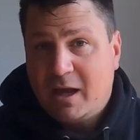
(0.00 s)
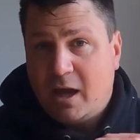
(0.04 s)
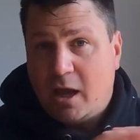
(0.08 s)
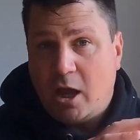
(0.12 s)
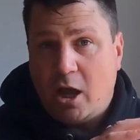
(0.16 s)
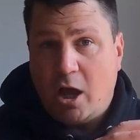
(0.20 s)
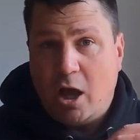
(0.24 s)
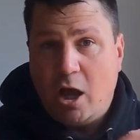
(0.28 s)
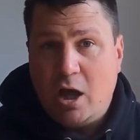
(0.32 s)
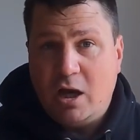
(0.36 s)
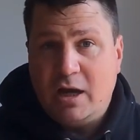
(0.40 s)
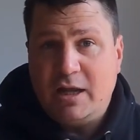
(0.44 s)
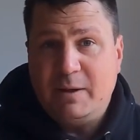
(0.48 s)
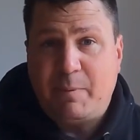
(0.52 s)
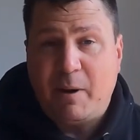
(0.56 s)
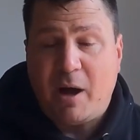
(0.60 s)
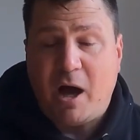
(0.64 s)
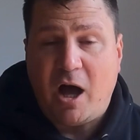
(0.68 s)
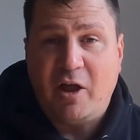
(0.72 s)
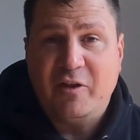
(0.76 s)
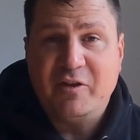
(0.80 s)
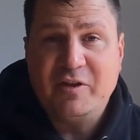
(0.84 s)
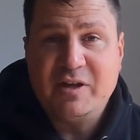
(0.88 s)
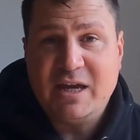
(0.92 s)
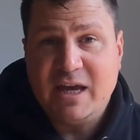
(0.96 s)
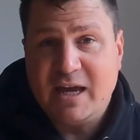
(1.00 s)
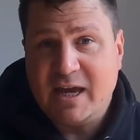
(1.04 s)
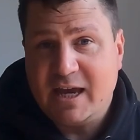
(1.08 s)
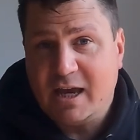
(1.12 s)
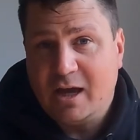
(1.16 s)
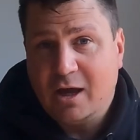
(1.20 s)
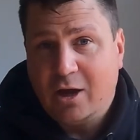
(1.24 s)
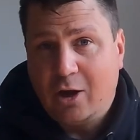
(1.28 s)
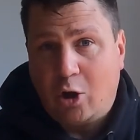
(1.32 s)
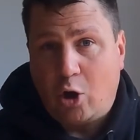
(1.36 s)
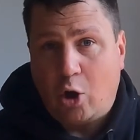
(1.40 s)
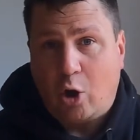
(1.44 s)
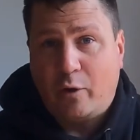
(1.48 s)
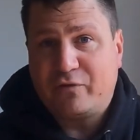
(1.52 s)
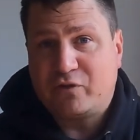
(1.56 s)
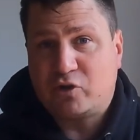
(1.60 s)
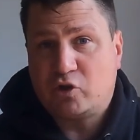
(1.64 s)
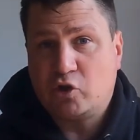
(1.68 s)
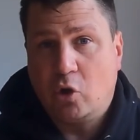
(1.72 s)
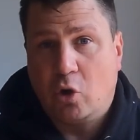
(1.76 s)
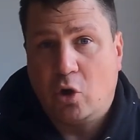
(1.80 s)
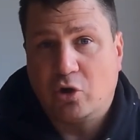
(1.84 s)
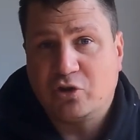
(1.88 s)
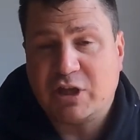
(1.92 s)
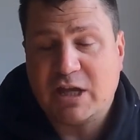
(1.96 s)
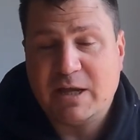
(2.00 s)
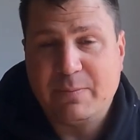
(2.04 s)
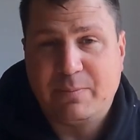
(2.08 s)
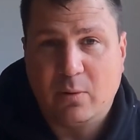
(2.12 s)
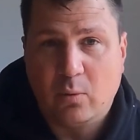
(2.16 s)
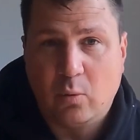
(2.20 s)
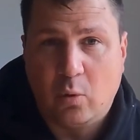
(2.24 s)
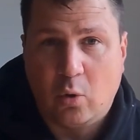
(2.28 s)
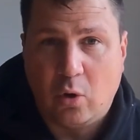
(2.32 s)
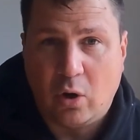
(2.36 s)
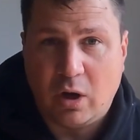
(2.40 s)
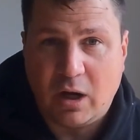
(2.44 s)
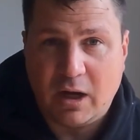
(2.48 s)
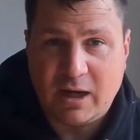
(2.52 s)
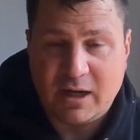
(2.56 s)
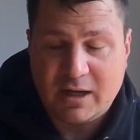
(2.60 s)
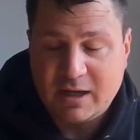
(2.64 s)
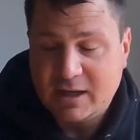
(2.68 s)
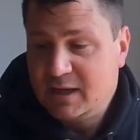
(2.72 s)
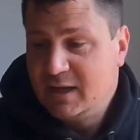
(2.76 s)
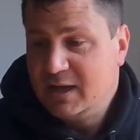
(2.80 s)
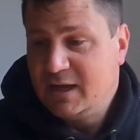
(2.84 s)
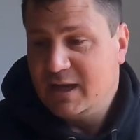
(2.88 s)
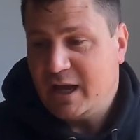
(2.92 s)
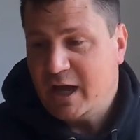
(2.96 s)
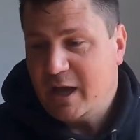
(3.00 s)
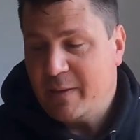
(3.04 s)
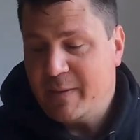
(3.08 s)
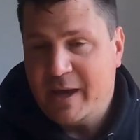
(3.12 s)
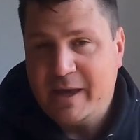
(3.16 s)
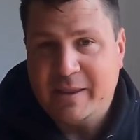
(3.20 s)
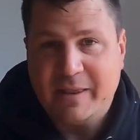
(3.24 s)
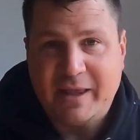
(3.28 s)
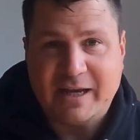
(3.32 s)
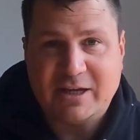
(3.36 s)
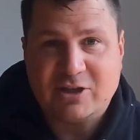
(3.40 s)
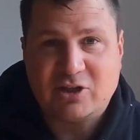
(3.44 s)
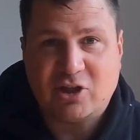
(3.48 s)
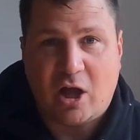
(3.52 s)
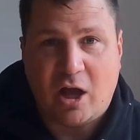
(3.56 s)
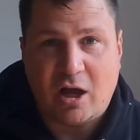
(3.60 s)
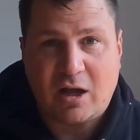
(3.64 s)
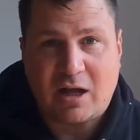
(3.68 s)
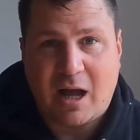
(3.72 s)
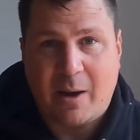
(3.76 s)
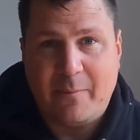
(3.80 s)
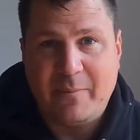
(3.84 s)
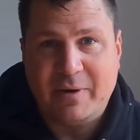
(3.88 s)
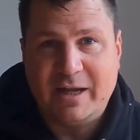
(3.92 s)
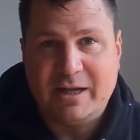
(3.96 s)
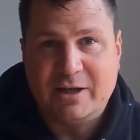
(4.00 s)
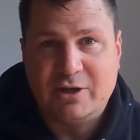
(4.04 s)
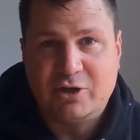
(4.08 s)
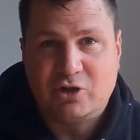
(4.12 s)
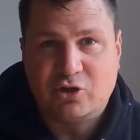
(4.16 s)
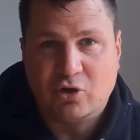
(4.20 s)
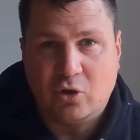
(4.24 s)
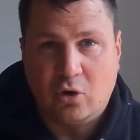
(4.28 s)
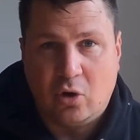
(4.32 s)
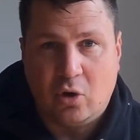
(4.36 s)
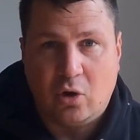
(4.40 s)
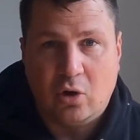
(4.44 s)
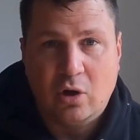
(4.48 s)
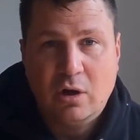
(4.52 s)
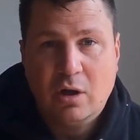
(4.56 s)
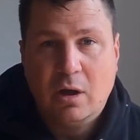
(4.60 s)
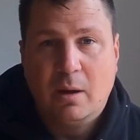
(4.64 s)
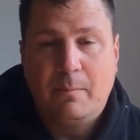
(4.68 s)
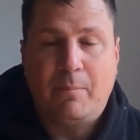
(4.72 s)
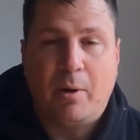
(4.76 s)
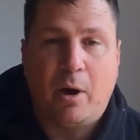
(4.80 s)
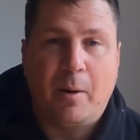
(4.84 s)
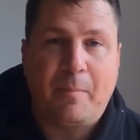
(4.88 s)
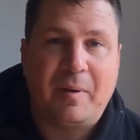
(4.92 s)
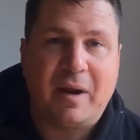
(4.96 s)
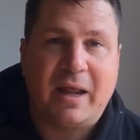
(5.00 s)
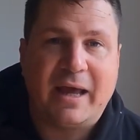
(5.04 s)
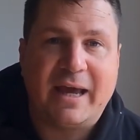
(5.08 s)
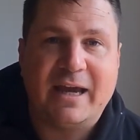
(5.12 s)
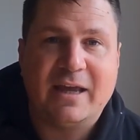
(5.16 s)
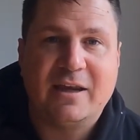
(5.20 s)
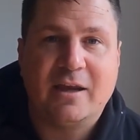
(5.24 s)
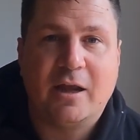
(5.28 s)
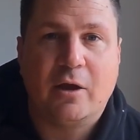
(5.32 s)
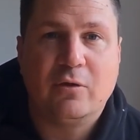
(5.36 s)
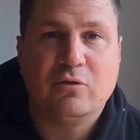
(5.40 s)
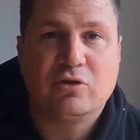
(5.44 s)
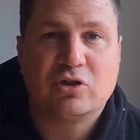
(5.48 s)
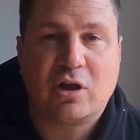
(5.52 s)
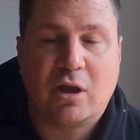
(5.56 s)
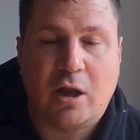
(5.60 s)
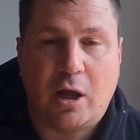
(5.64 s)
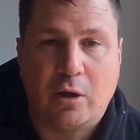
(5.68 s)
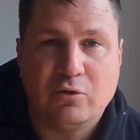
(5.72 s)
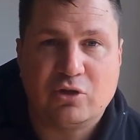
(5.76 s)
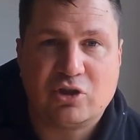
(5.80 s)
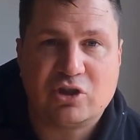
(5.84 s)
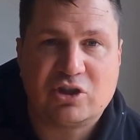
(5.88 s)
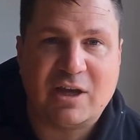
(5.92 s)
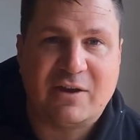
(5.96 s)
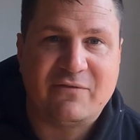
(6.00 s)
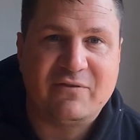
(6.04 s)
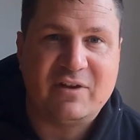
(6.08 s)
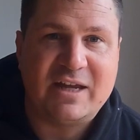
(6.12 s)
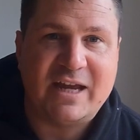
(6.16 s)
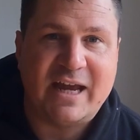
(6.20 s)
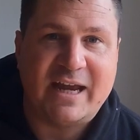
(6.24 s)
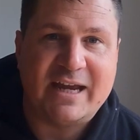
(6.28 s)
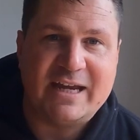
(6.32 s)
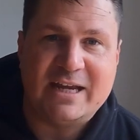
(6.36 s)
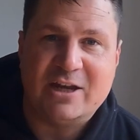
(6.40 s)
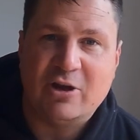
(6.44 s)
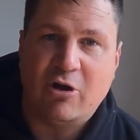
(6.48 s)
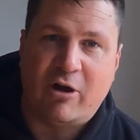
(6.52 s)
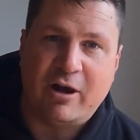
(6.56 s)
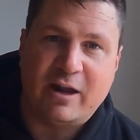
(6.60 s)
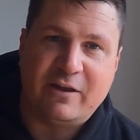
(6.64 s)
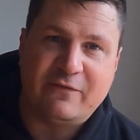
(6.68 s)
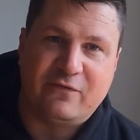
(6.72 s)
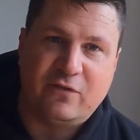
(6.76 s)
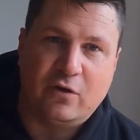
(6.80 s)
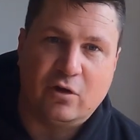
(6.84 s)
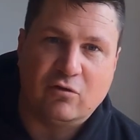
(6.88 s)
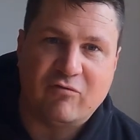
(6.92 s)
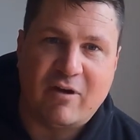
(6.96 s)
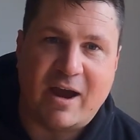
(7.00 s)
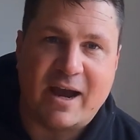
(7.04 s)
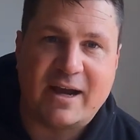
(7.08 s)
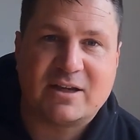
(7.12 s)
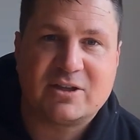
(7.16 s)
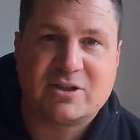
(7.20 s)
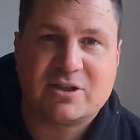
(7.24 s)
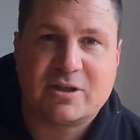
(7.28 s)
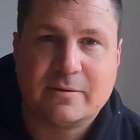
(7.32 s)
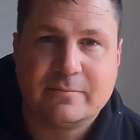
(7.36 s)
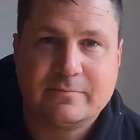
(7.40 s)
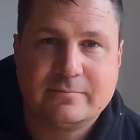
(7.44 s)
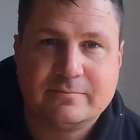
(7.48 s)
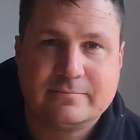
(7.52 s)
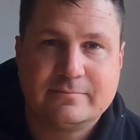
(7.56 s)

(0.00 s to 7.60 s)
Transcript: early part of the year, offshore, deeper water, and then they start coming inshore, populating those close 70, 80, 90 foot wrecks.